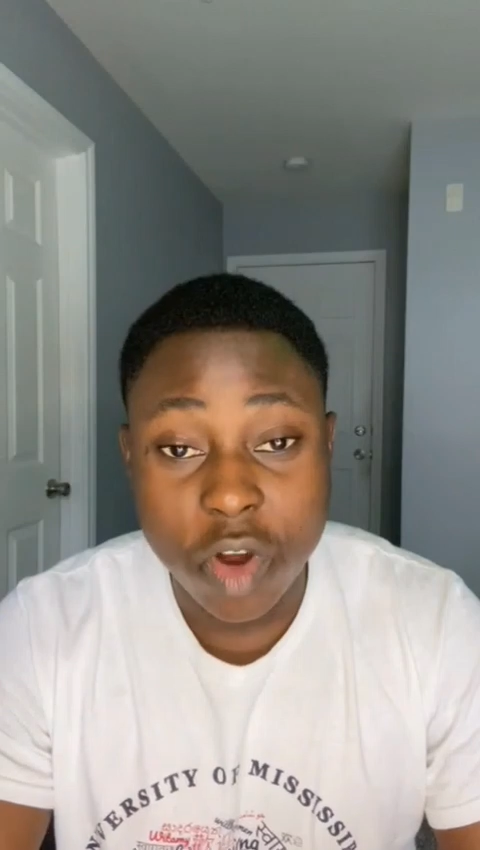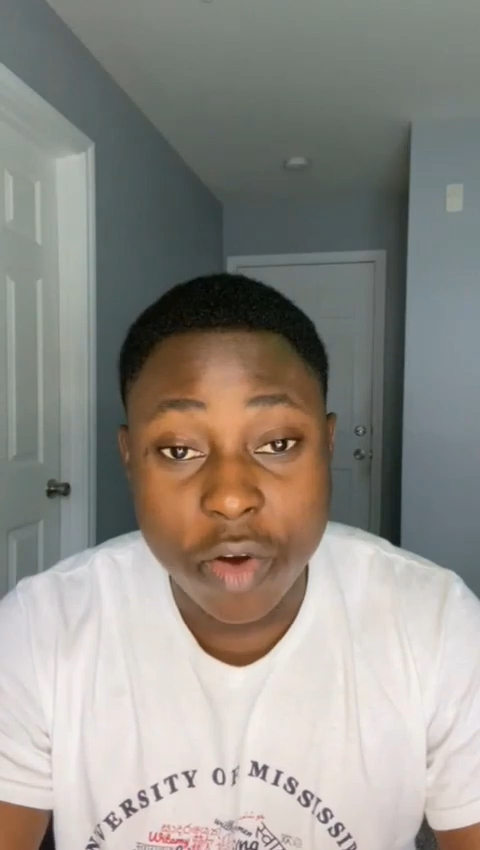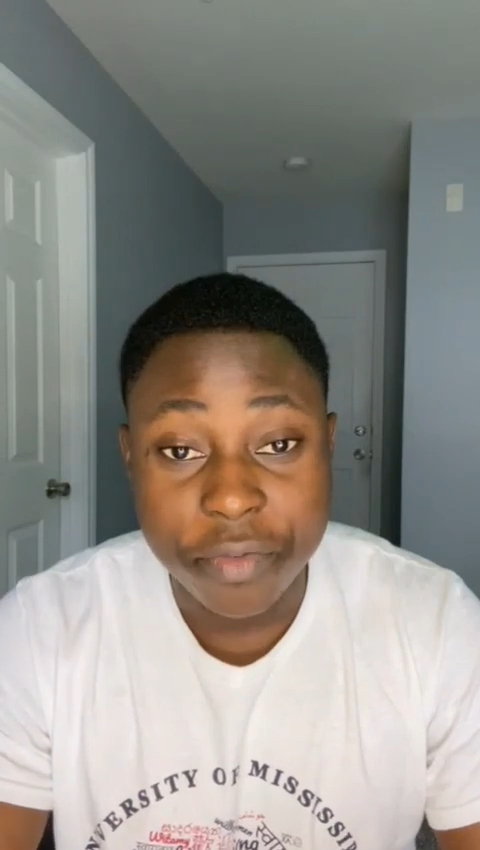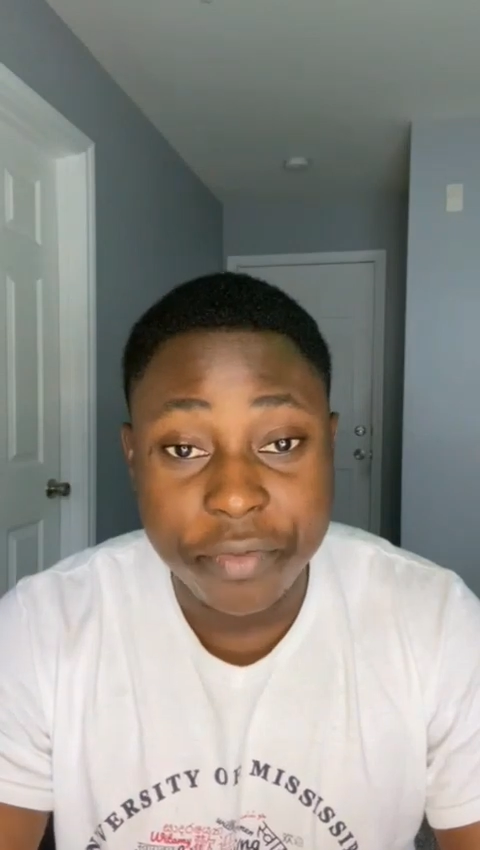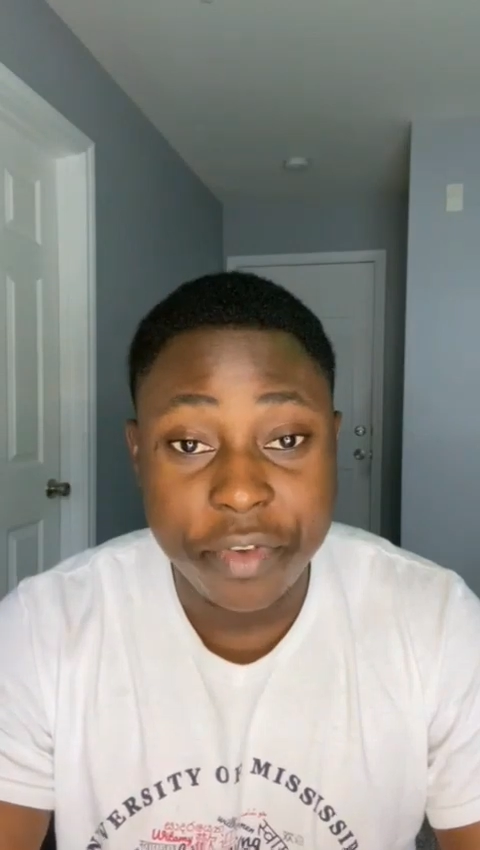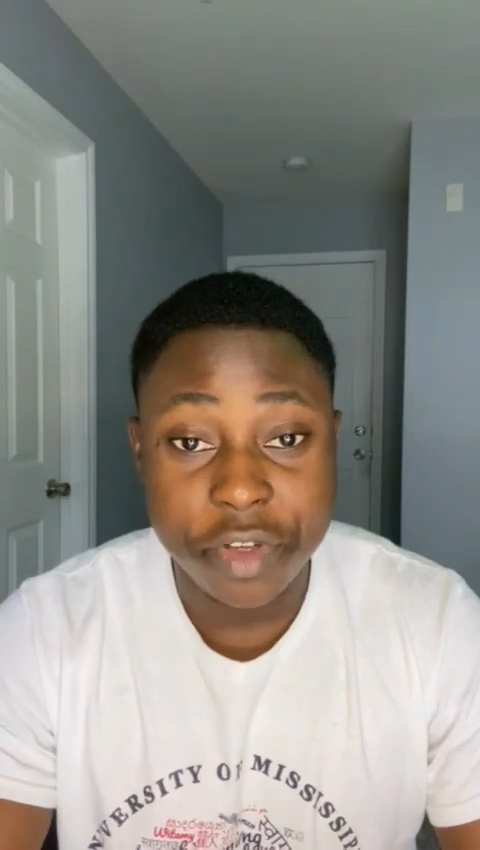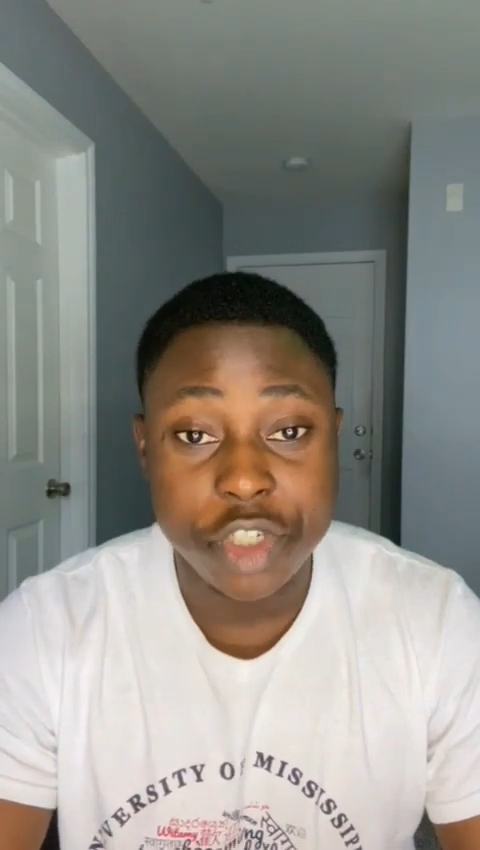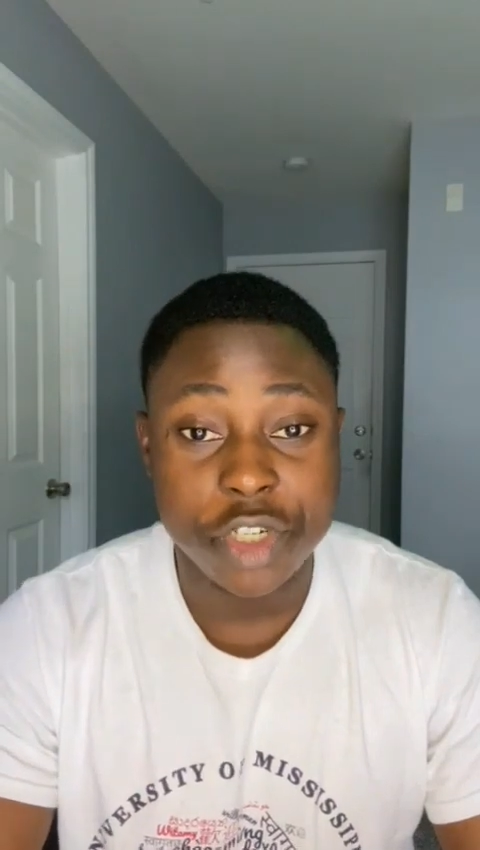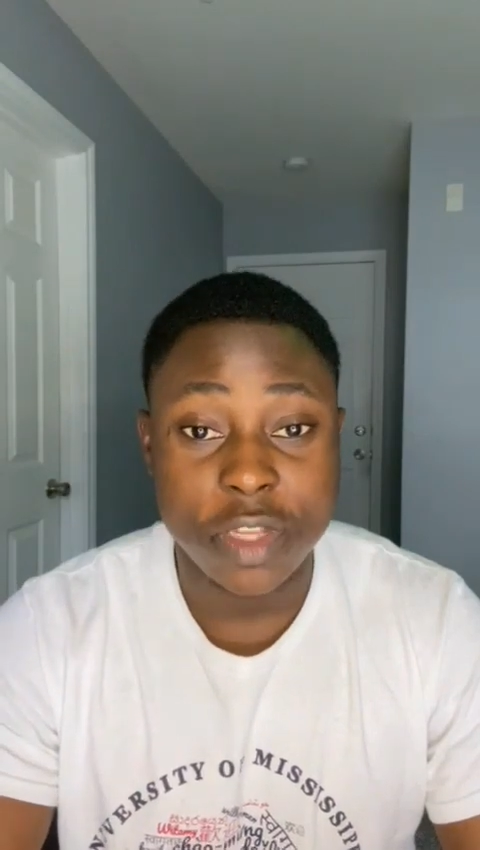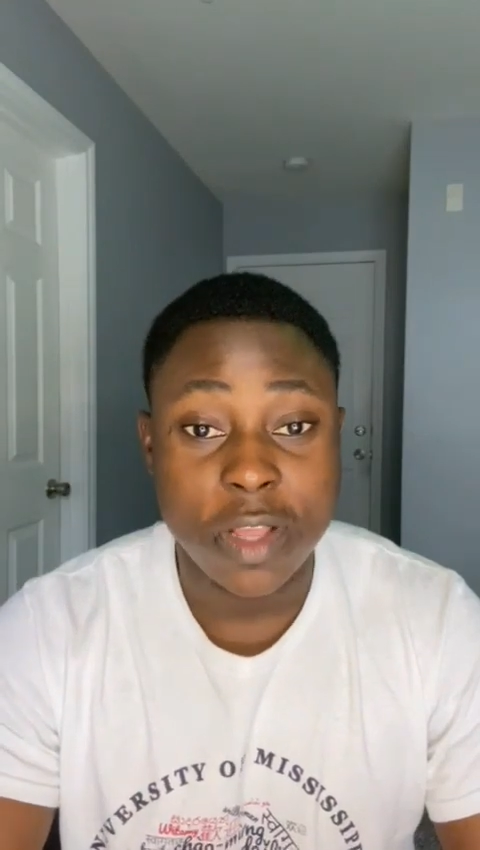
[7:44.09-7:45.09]

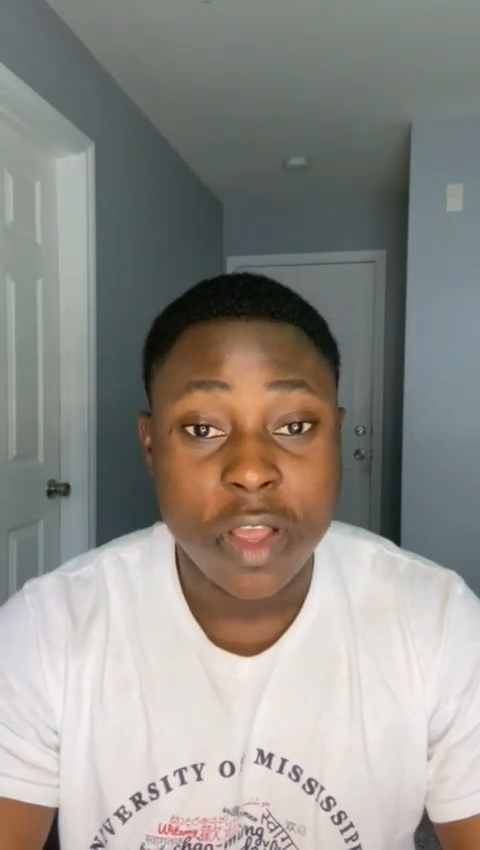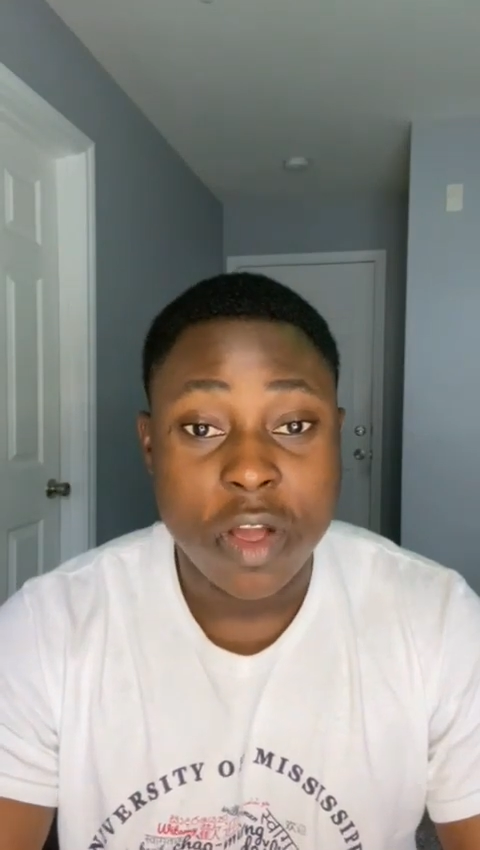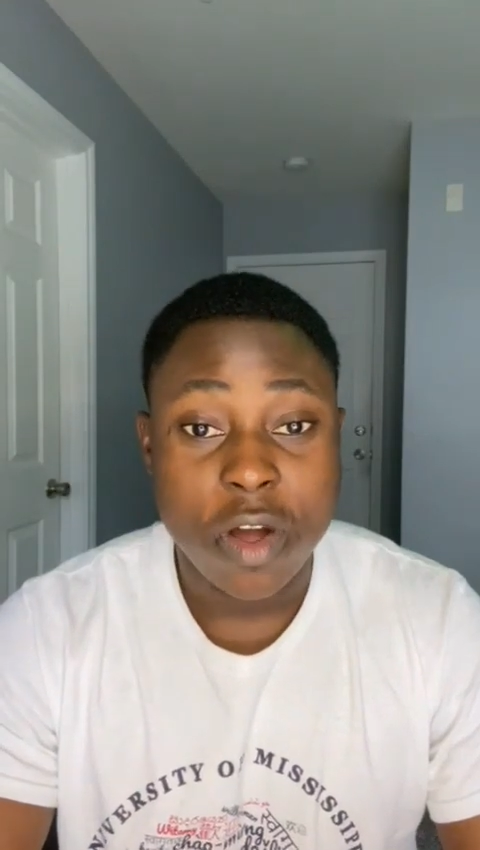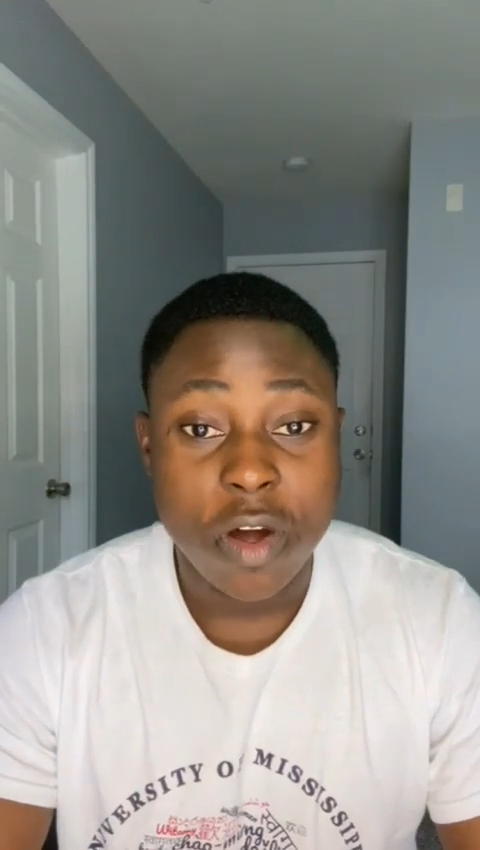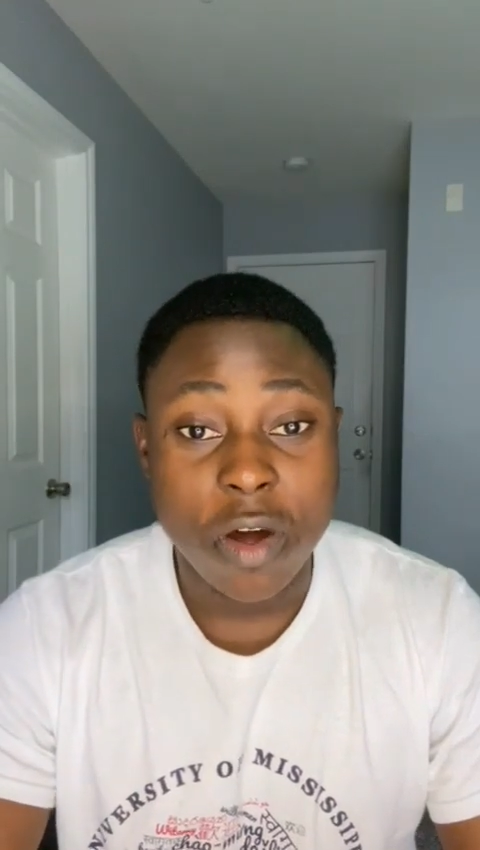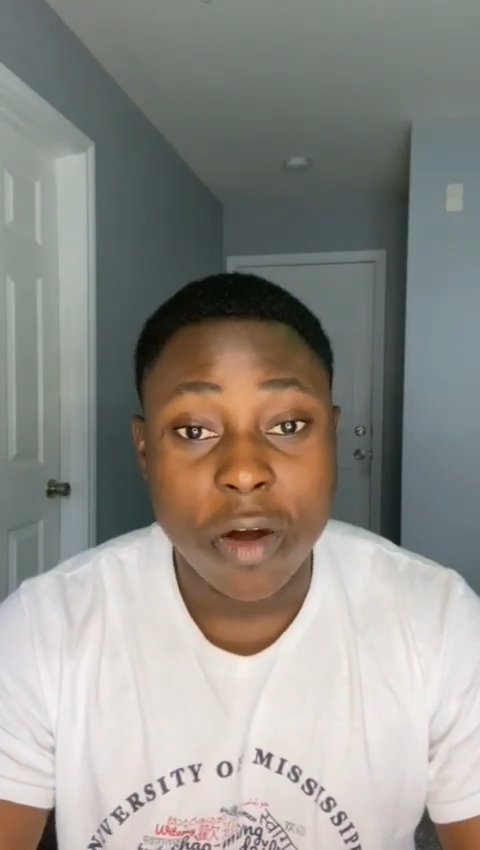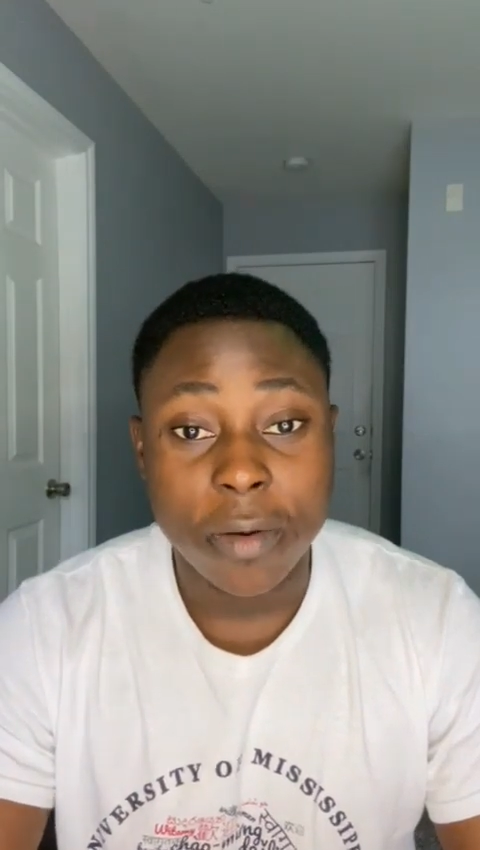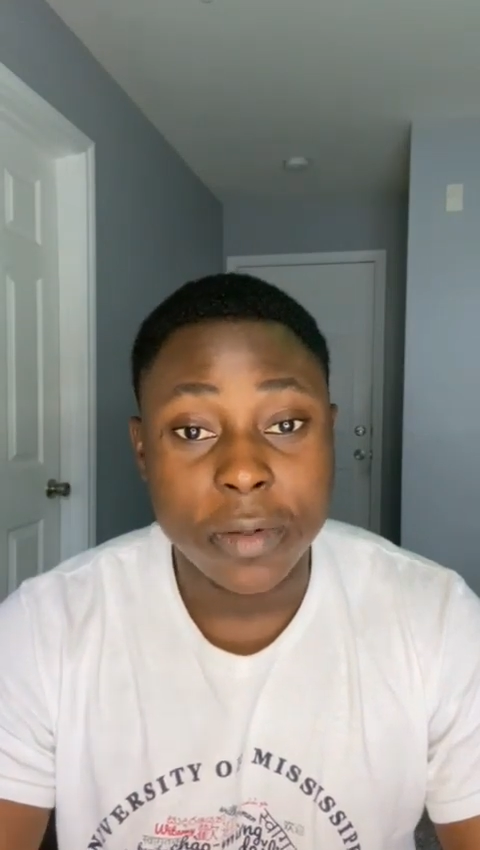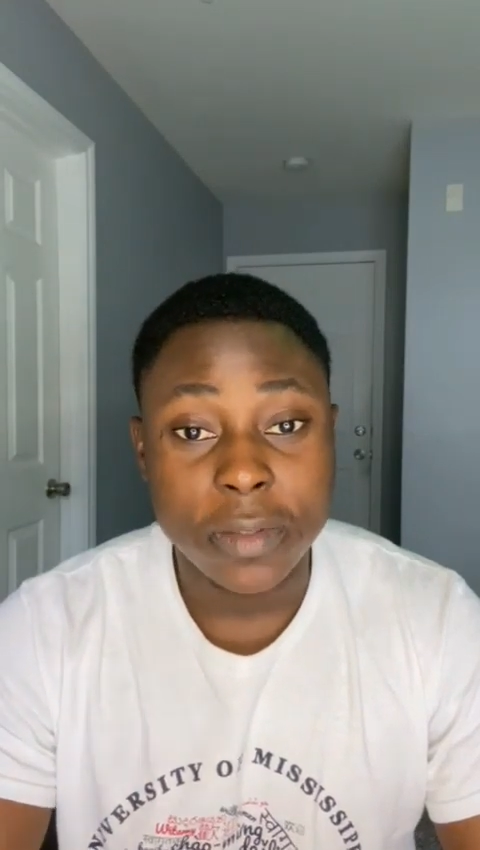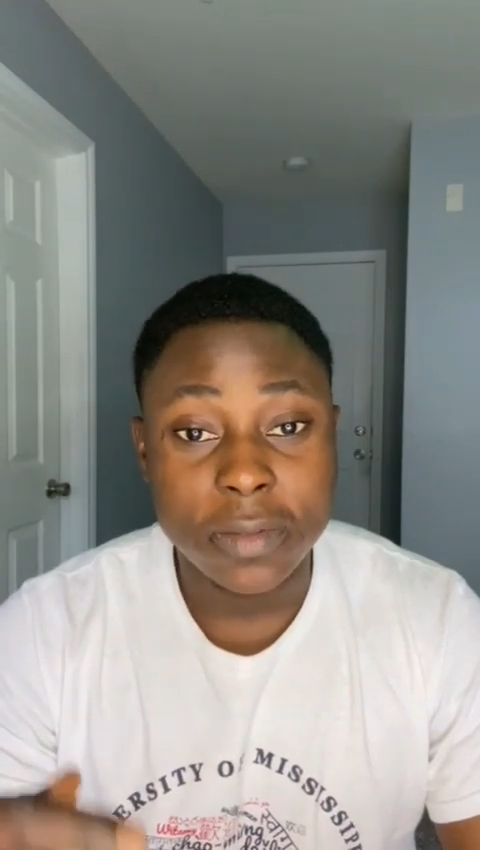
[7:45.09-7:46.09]
confusion,
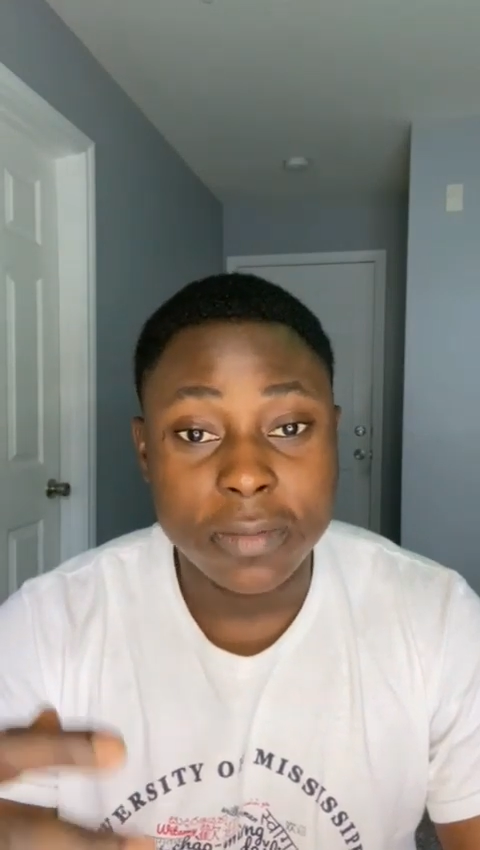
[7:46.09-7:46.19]
or